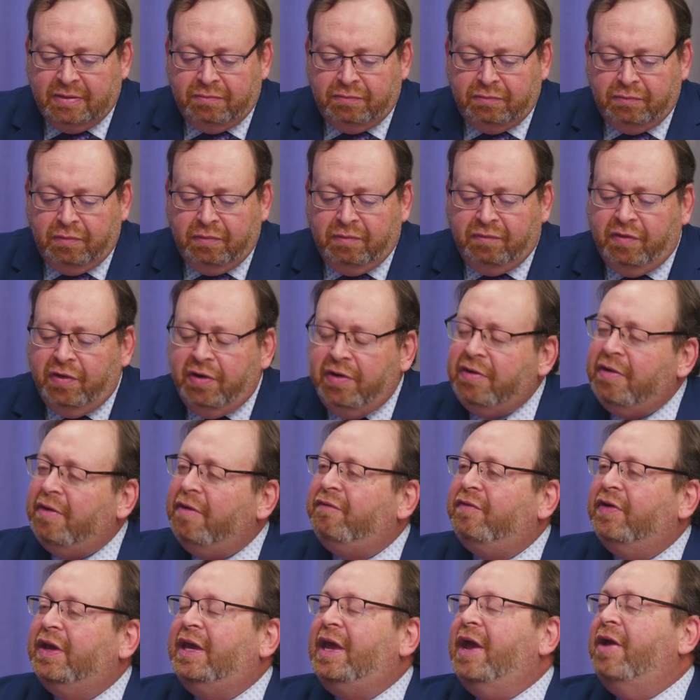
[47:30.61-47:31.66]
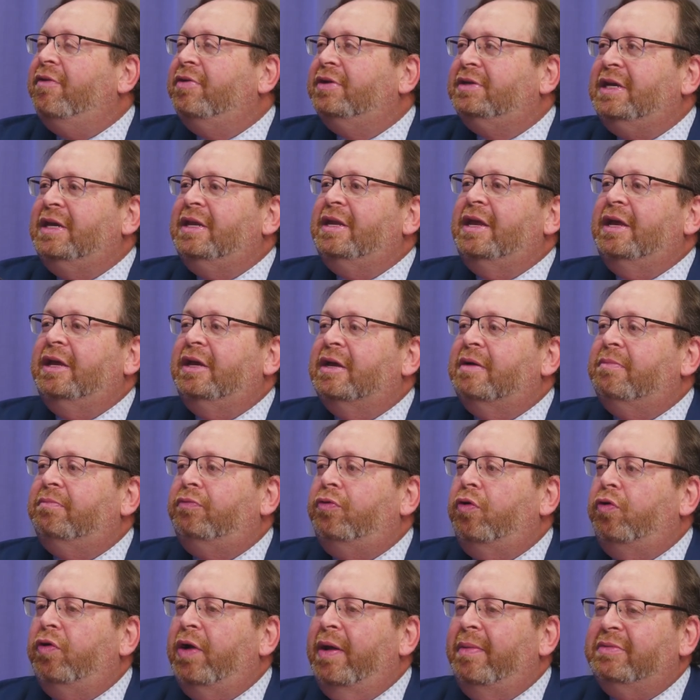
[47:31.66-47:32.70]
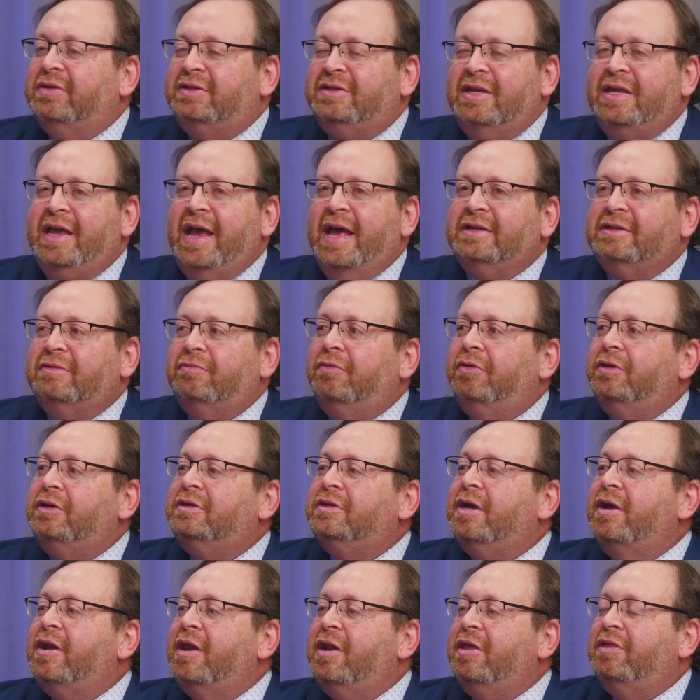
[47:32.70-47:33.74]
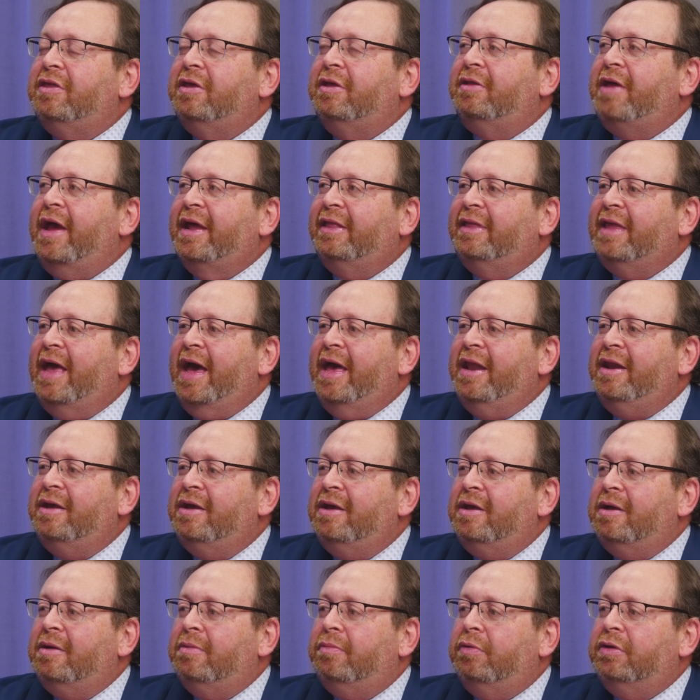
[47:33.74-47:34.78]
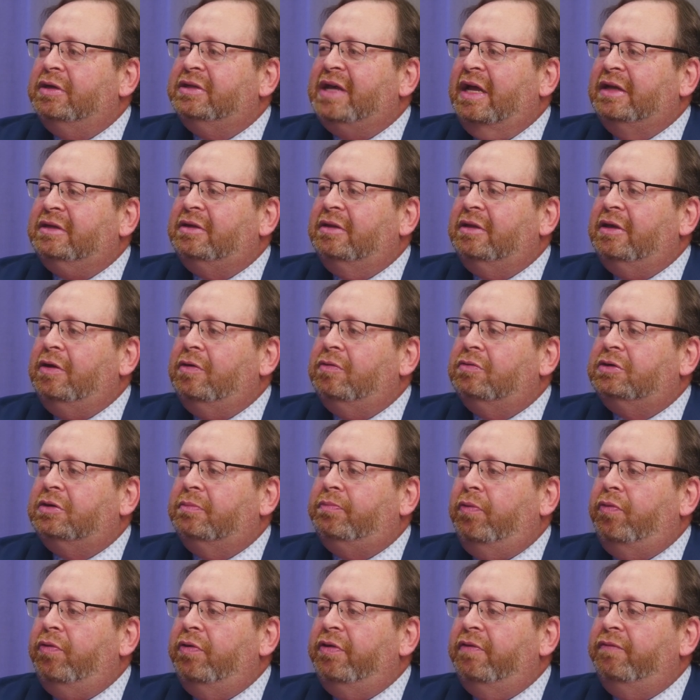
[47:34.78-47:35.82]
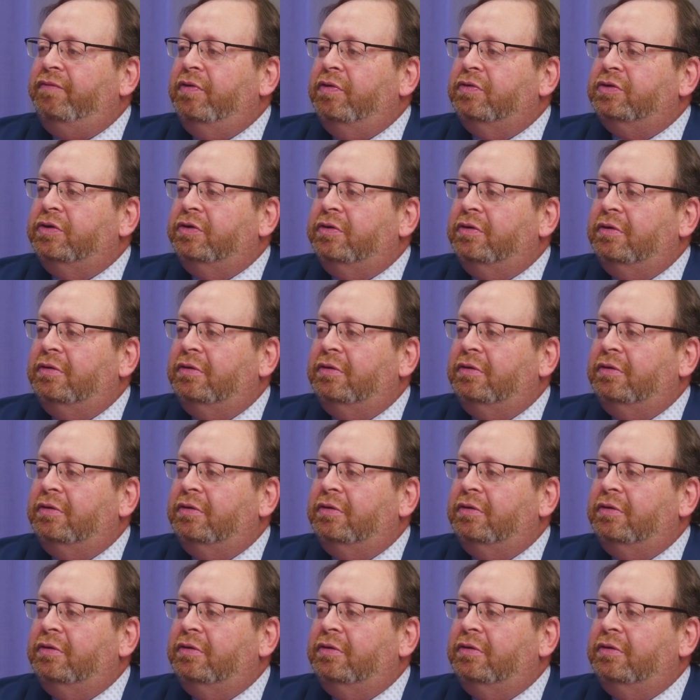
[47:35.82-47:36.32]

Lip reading: we've heard of a guaranteed income program. The city hasn't really done anything like that. Was that something you'd support in the future?